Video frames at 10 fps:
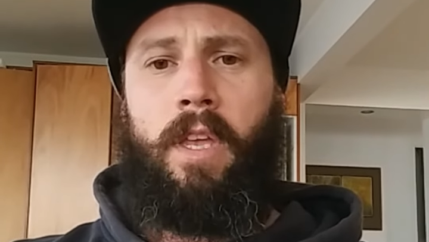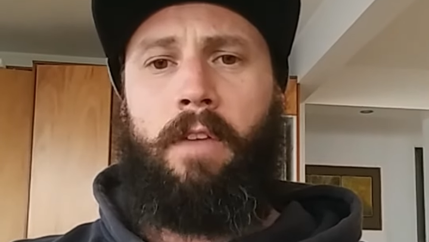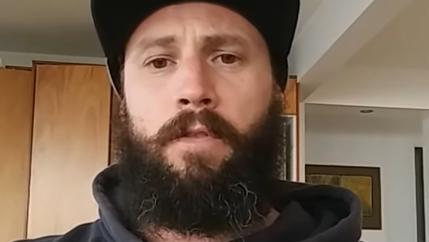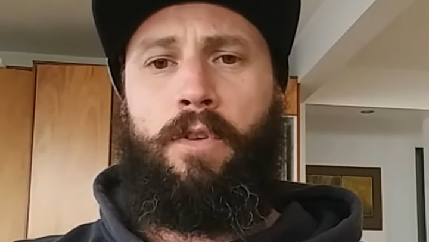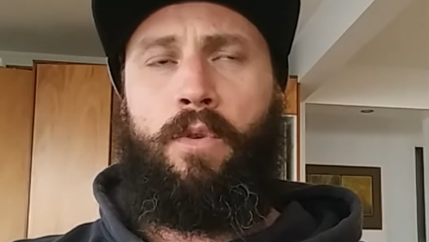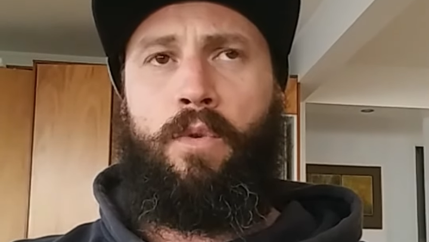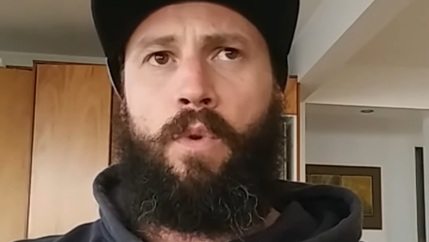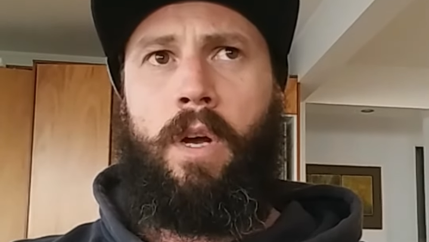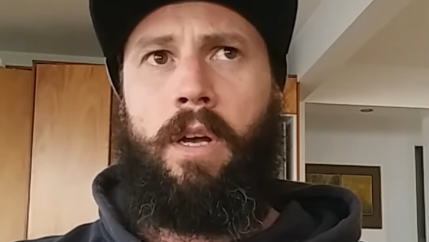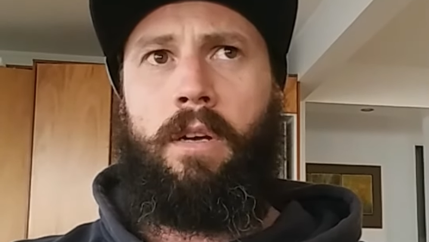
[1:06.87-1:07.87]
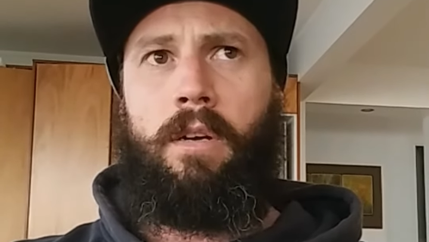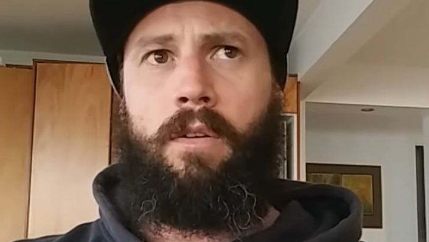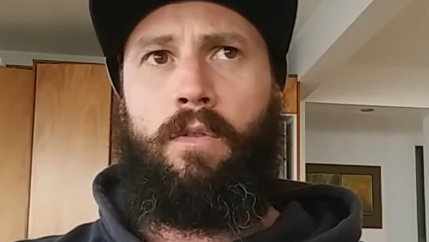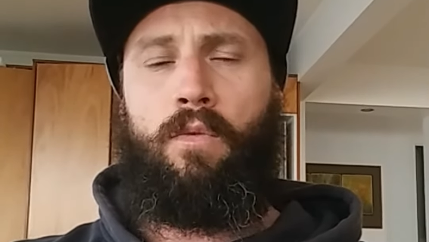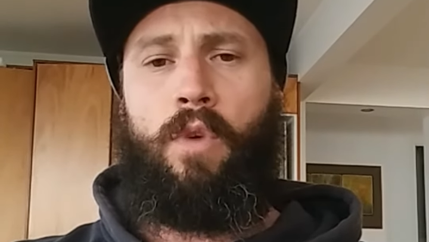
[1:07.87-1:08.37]
if you
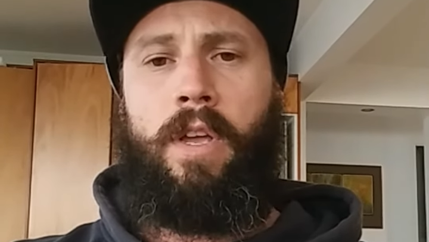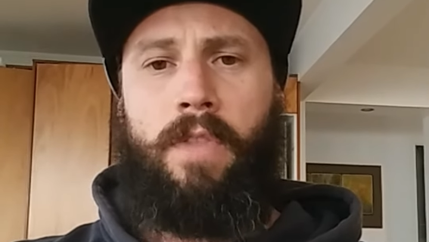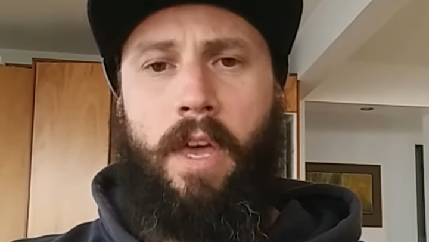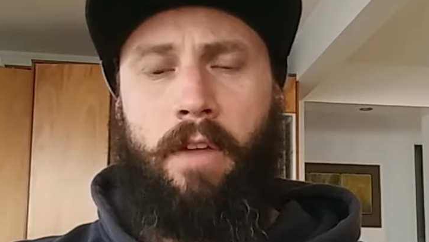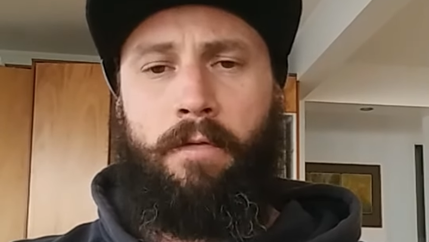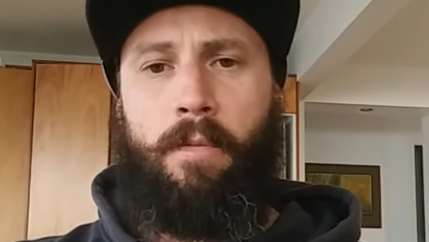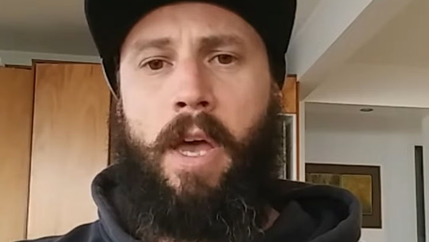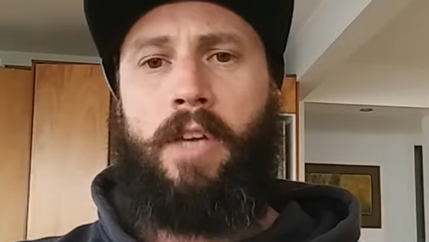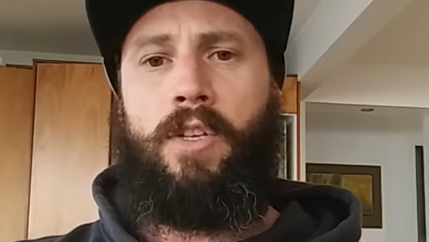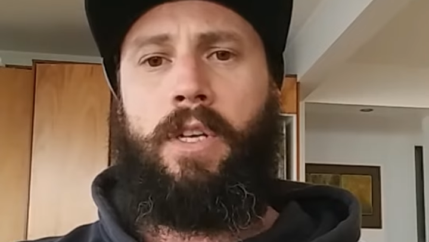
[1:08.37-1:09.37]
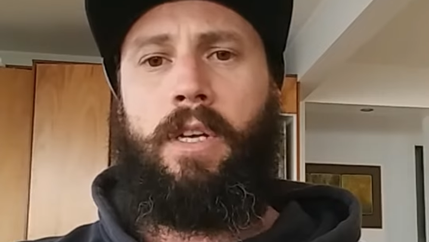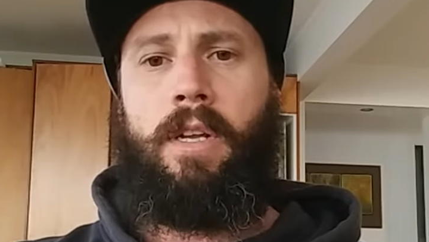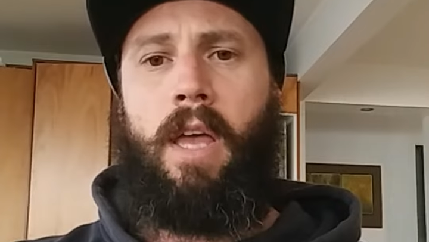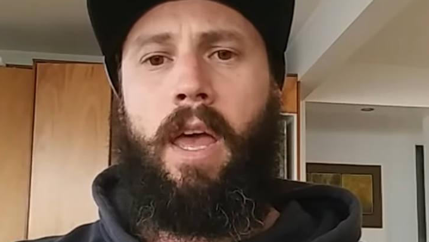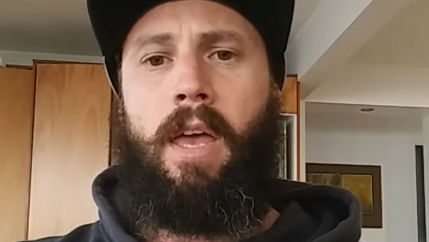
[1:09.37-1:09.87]
read that information
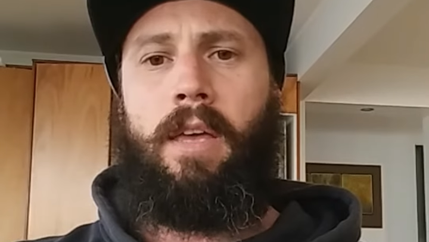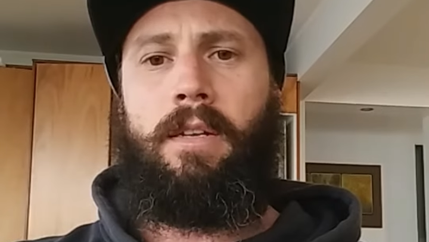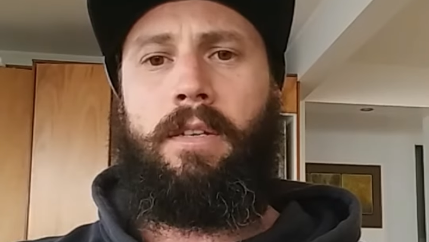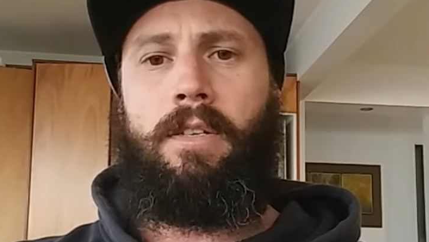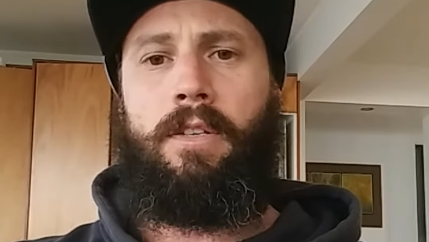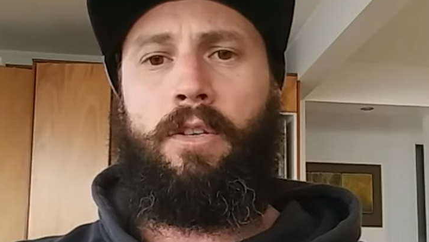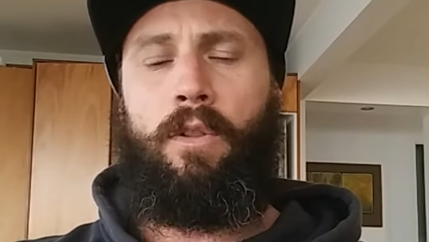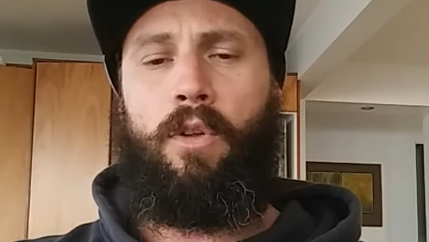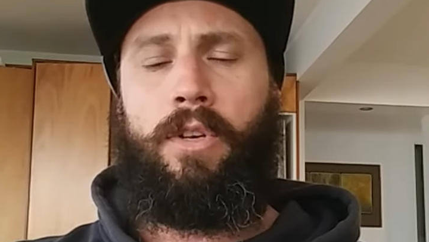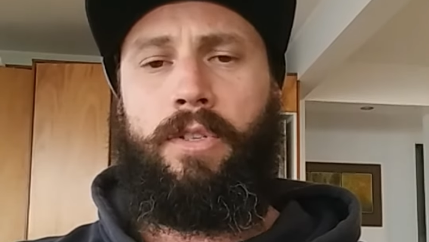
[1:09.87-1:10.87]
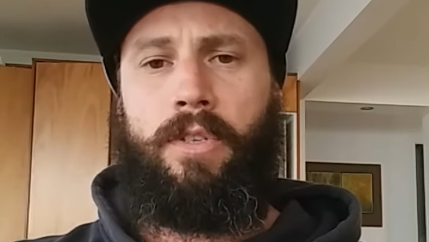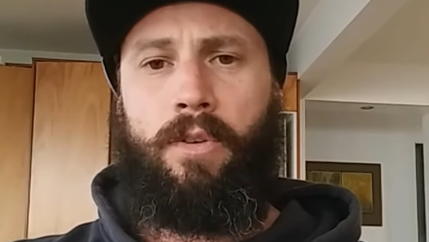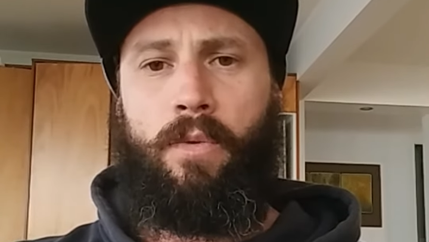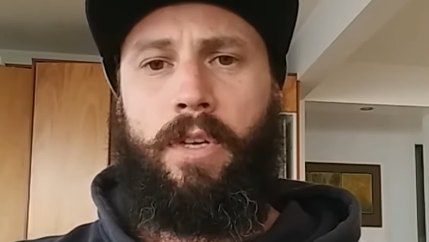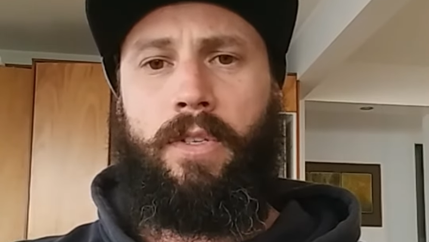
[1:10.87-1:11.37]
and you look into
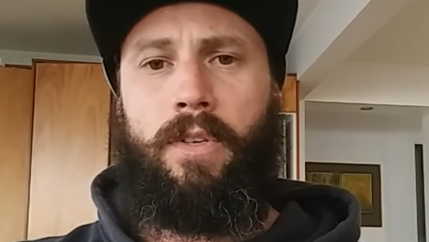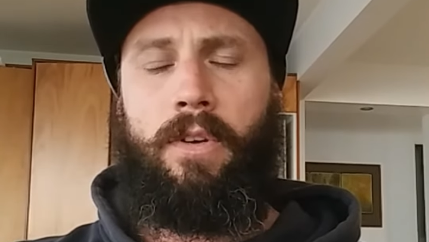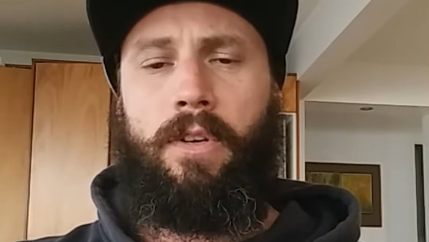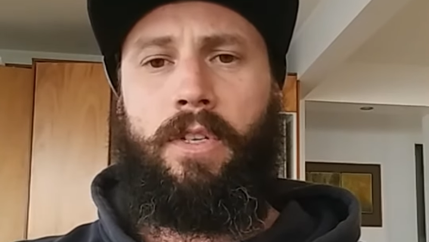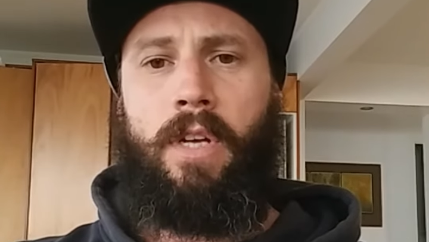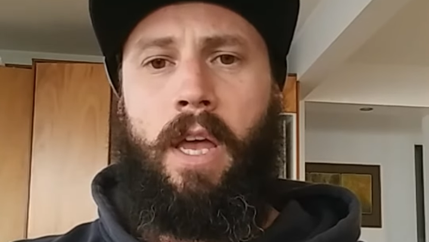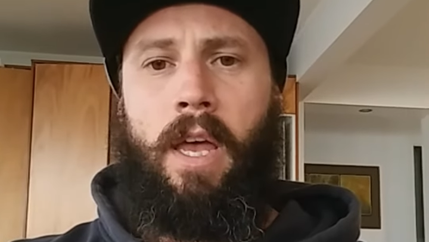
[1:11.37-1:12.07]
the research